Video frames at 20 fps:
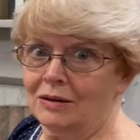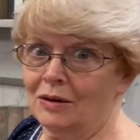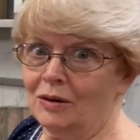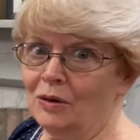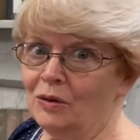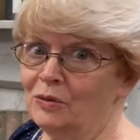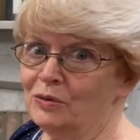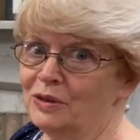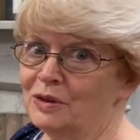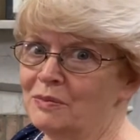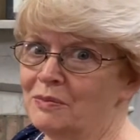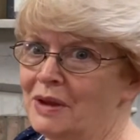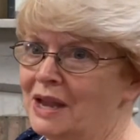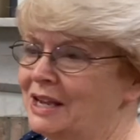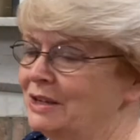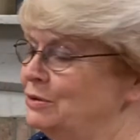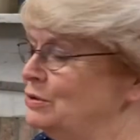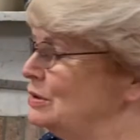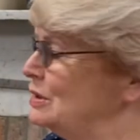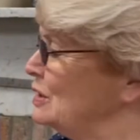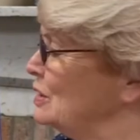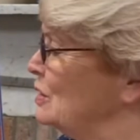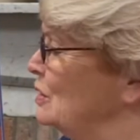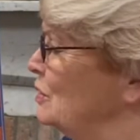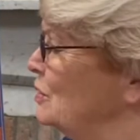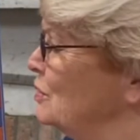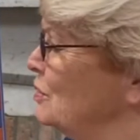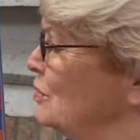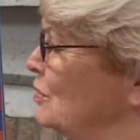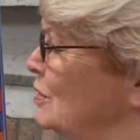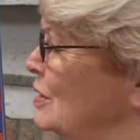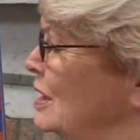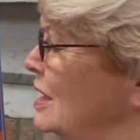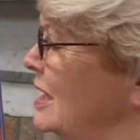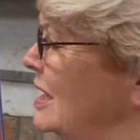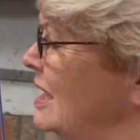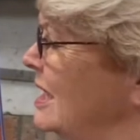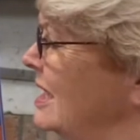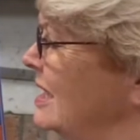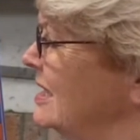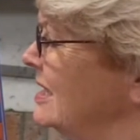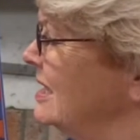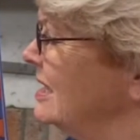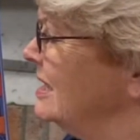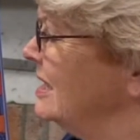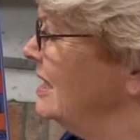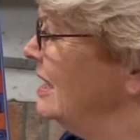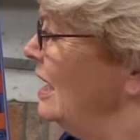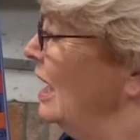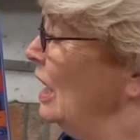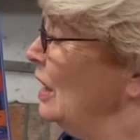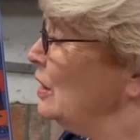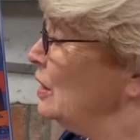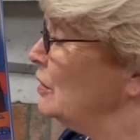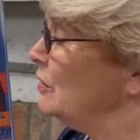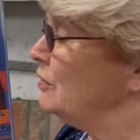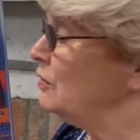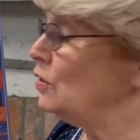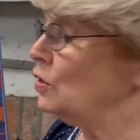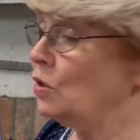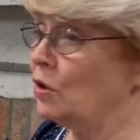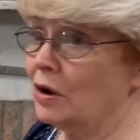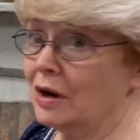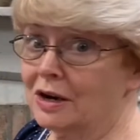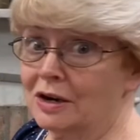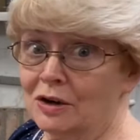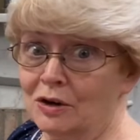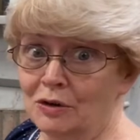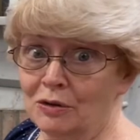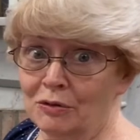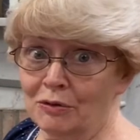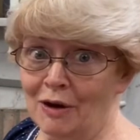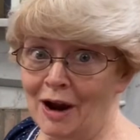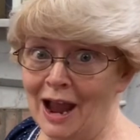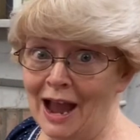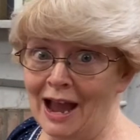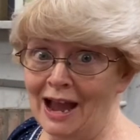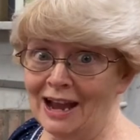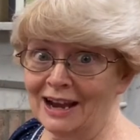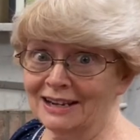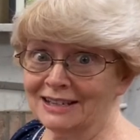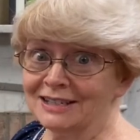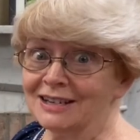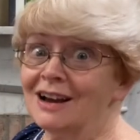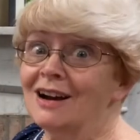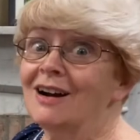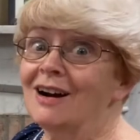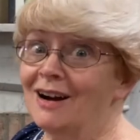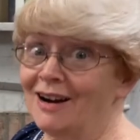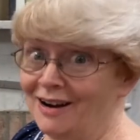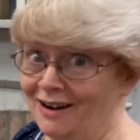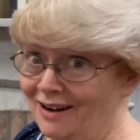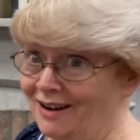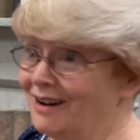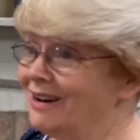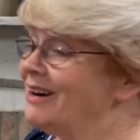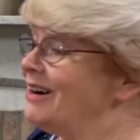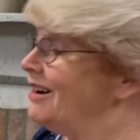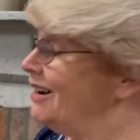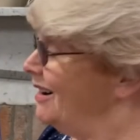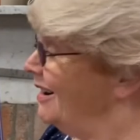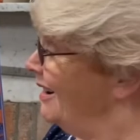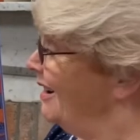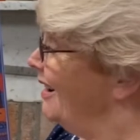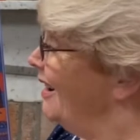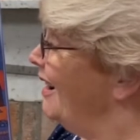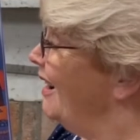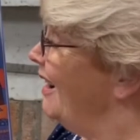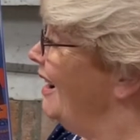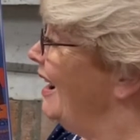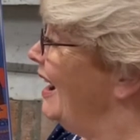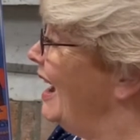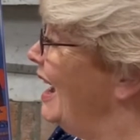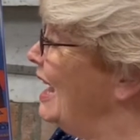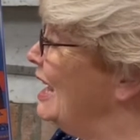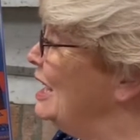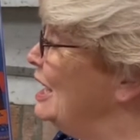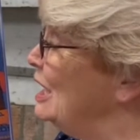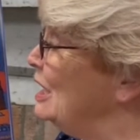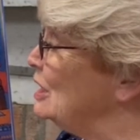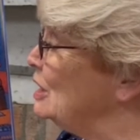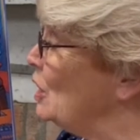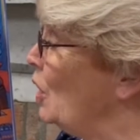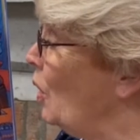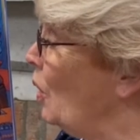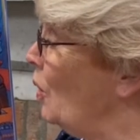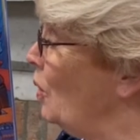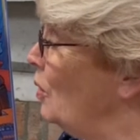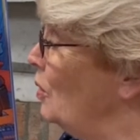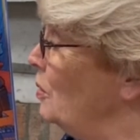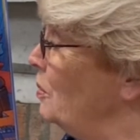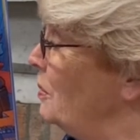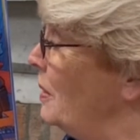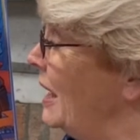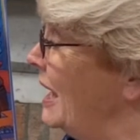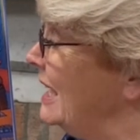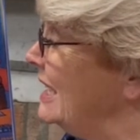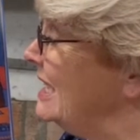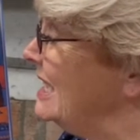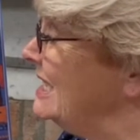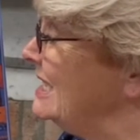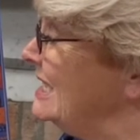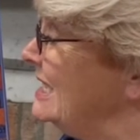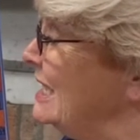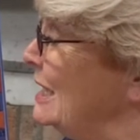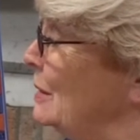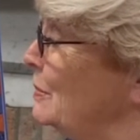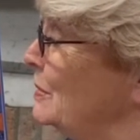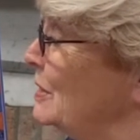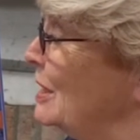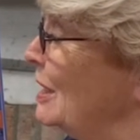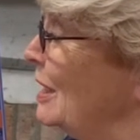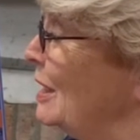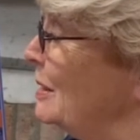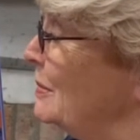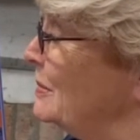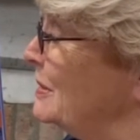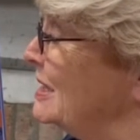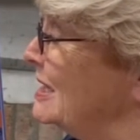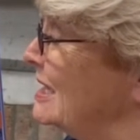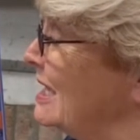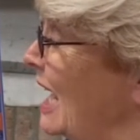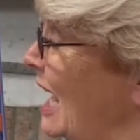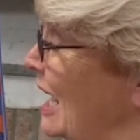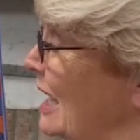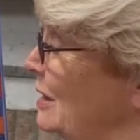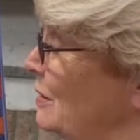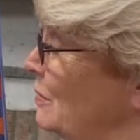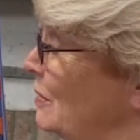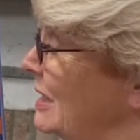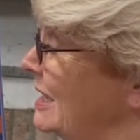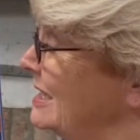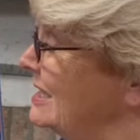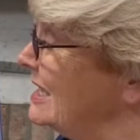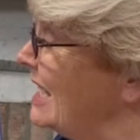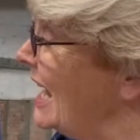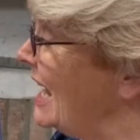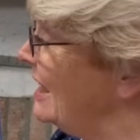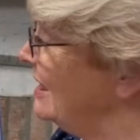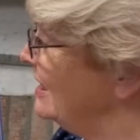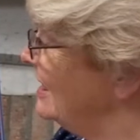oh, the mattress creaked, the floor cracked, and his whole bed tipped up sideways and